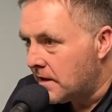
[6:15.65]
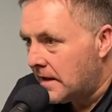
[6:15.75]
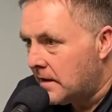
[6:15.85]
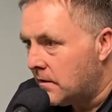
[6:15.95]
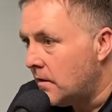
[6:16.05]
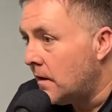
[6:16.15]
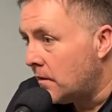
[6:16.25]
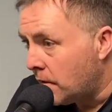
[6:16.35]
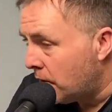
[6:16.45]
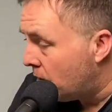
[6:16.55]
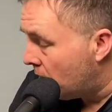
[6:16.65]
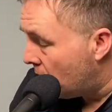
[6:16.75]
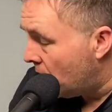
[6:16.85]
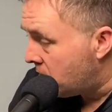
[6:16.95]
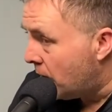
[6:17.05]

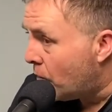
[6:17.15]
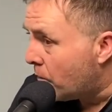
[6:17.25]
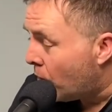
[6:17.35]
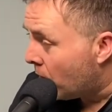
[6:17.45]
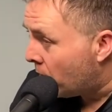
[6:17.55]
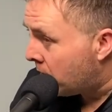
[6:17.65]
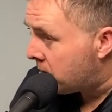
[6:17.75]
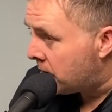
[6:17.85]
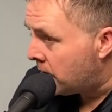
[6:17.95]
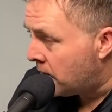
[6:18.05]
It's not more important, but it's